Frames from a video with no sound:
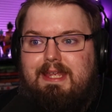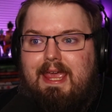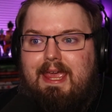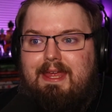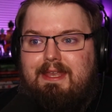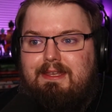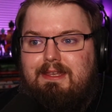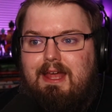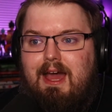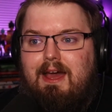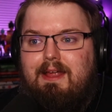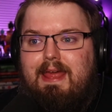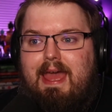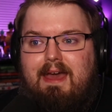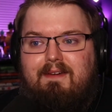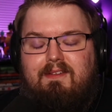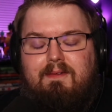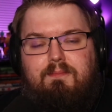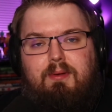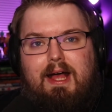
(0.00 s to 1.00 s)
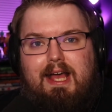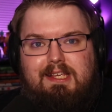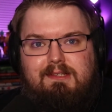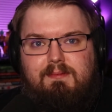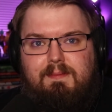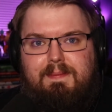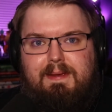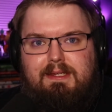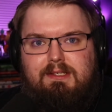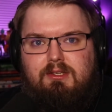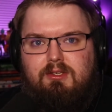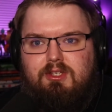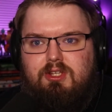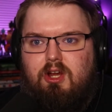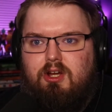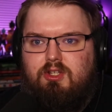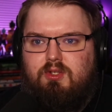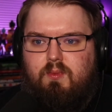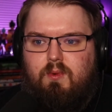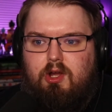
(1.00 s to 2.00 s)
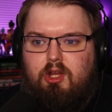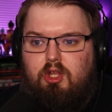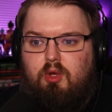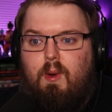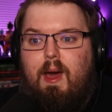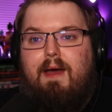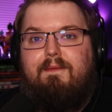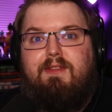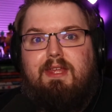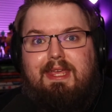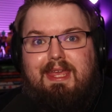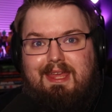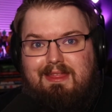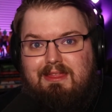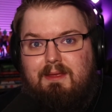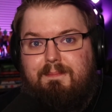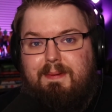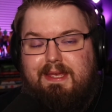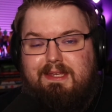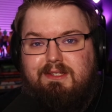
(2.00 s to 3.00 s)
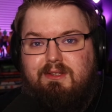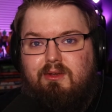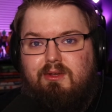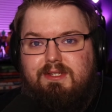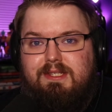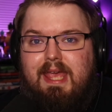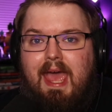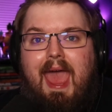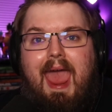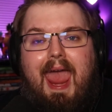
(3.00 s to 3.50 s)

and not having plasma pistol starts where you have to get the pistols